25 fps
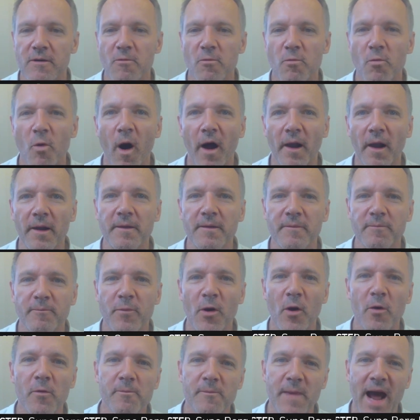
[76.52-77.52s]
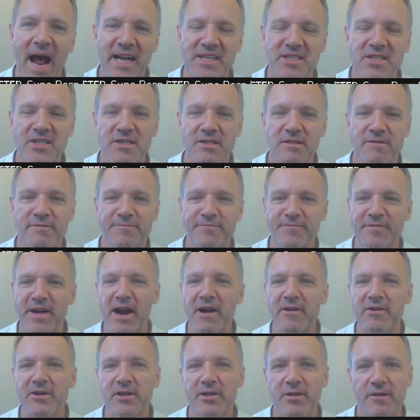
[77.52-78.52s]
won both matches
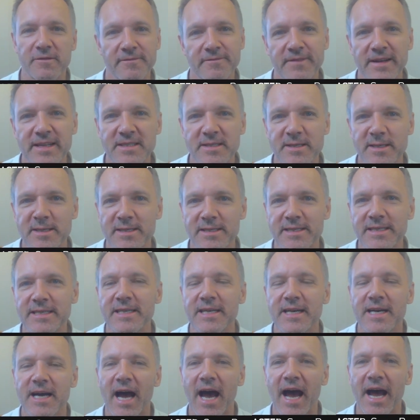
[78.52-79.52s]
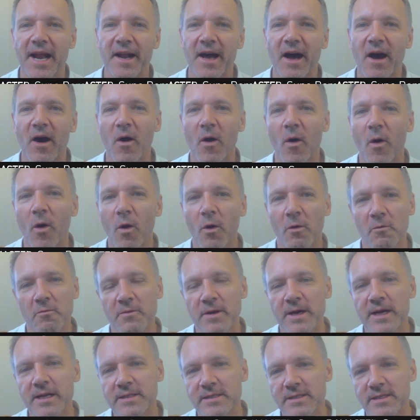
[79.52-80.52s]
very convincingly and are
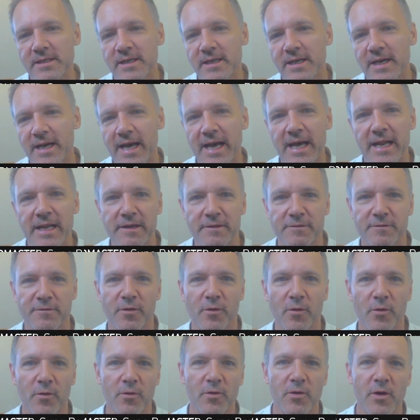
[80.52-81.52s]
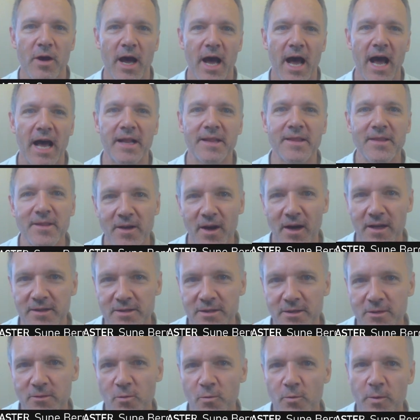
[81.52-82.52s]
already heading for
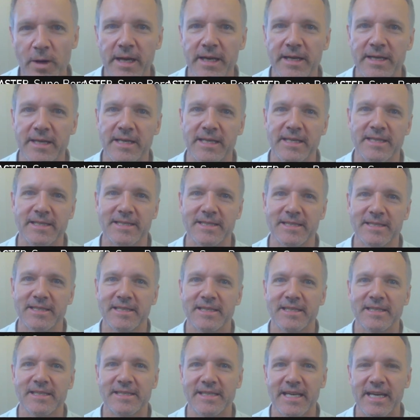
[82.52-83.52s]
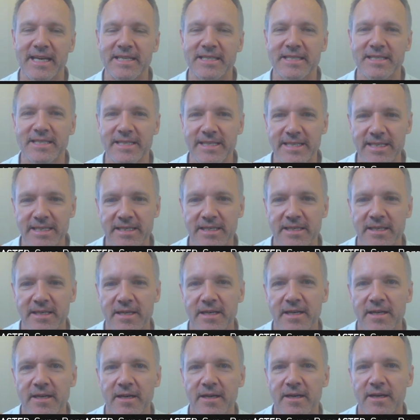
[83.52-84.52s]
another win in the Danish League.
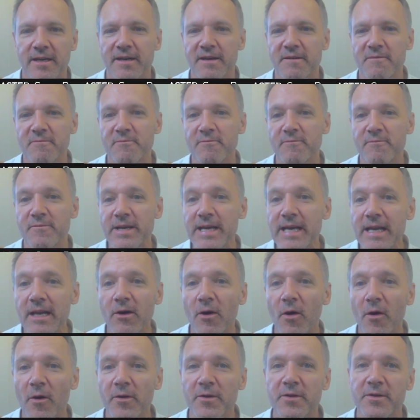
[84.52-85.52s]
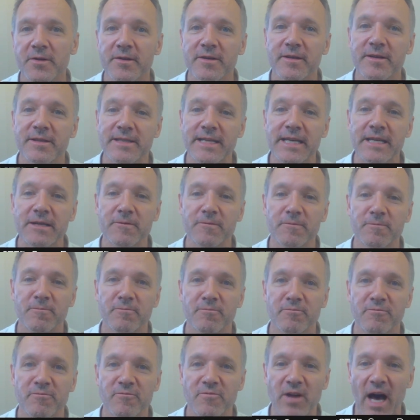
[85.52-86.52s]
Hillerød did
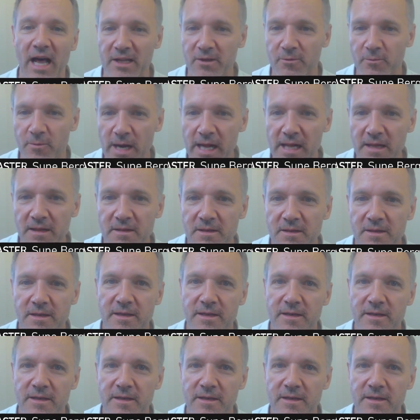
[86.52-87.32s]
rather well,